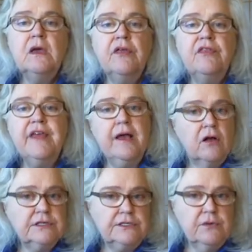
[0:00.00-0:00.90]
they
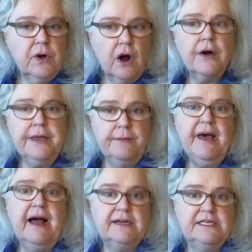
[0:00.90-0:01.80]
also are
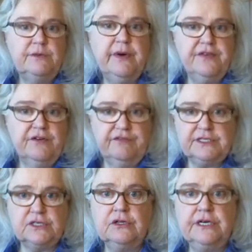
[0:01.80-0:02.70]
impacted by their
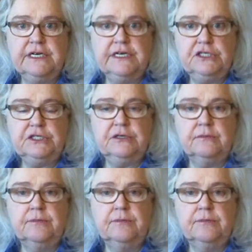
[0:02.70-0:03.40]
physical condition.